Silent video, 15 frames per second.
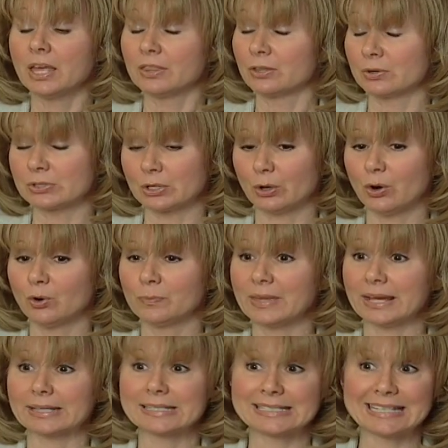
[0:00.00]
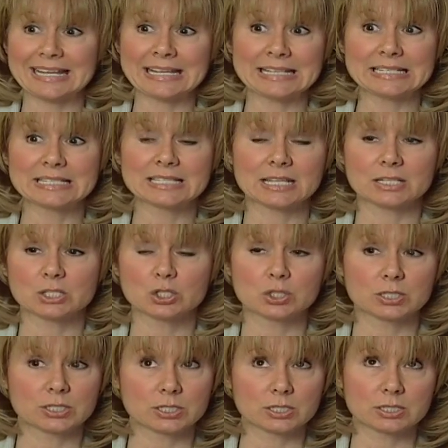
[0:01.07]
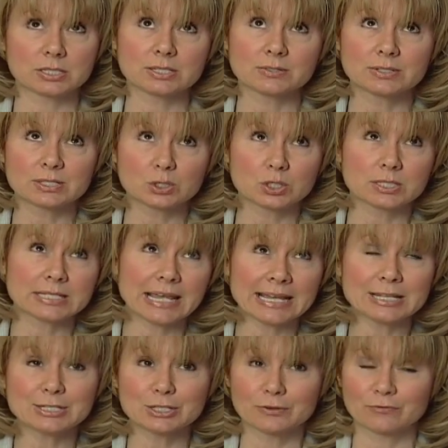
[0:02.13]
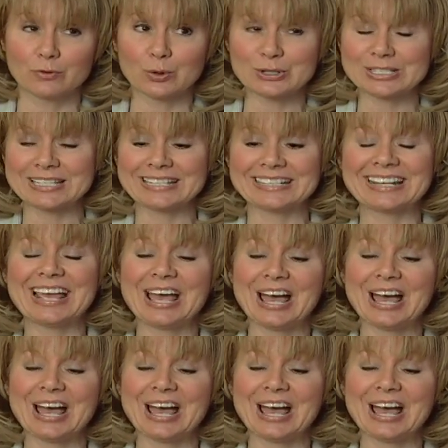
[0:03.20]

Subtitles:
there's a home that contains 10 to 14,